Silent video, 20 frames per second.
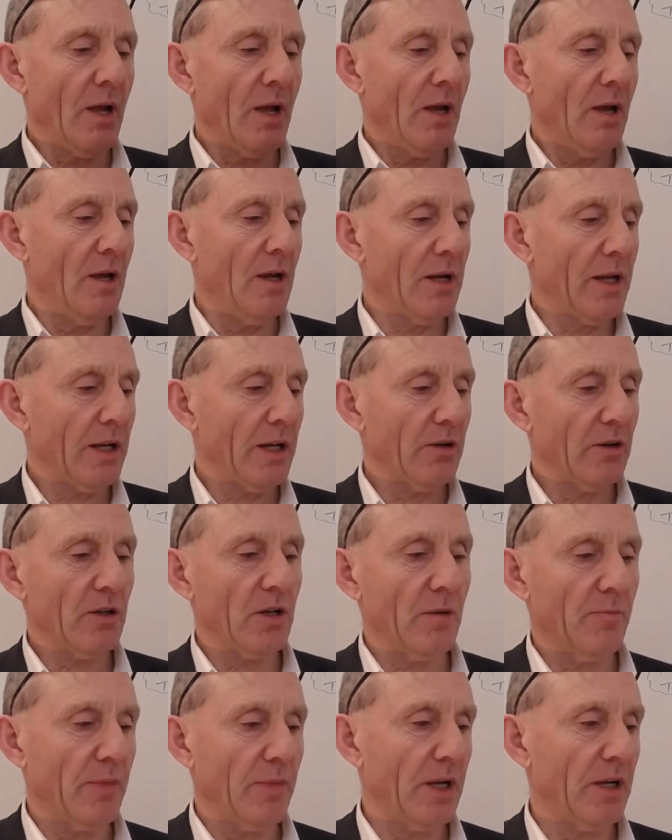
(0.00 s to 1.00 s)
Lignin
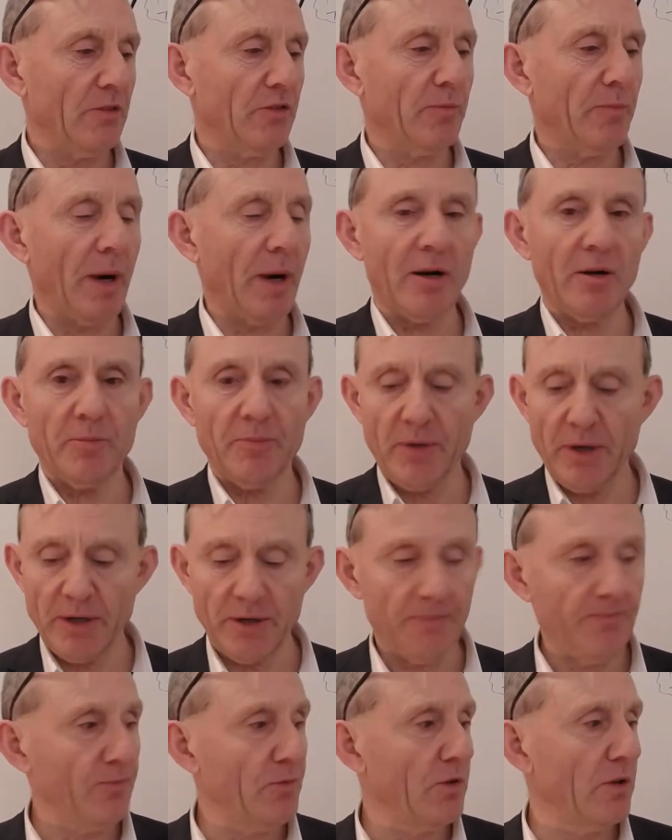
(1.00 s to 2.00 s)
can be in a spiral pattern.
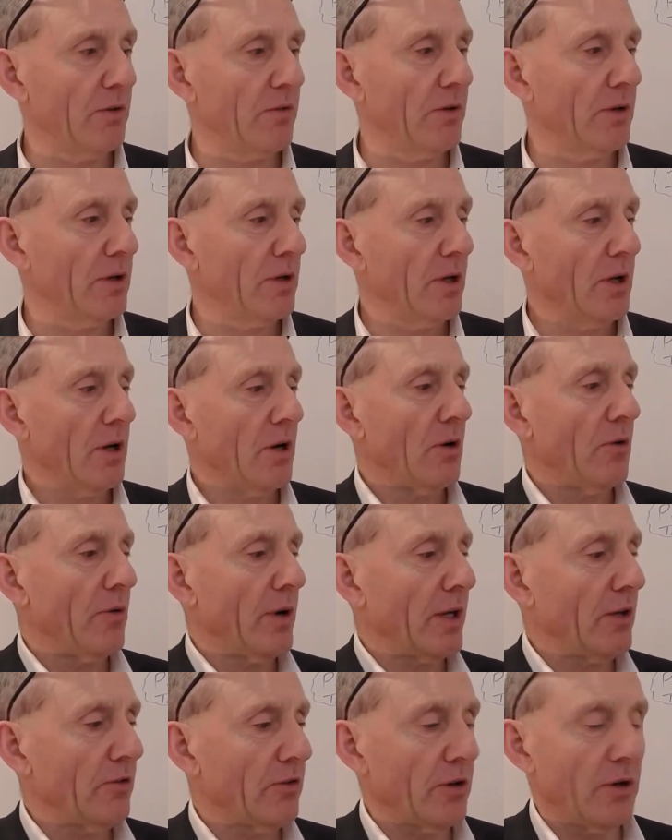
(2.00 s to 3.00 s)
So you would
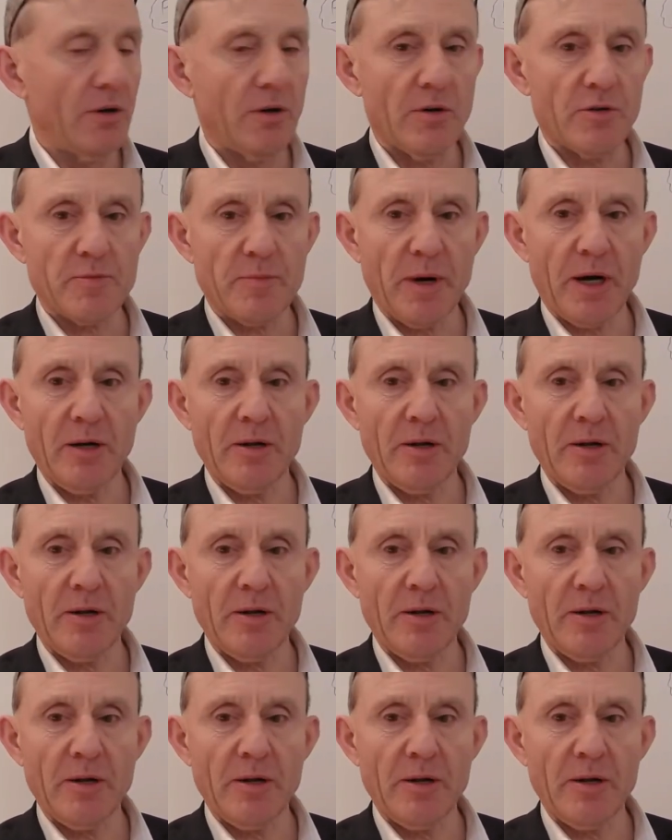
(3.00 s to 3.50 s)
rings or spiral.